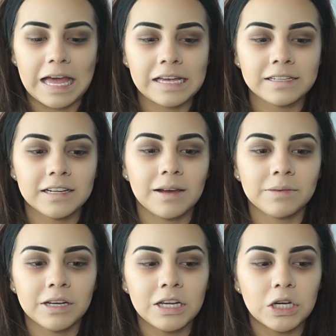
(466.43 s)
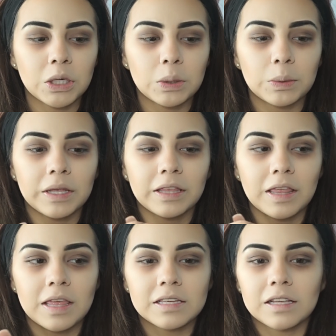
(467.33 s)
and I'm gonna go with
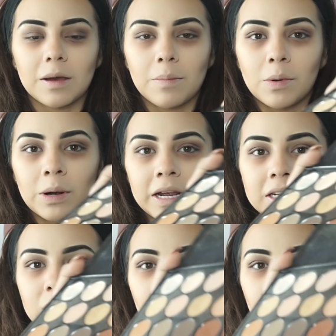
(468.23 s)
this bright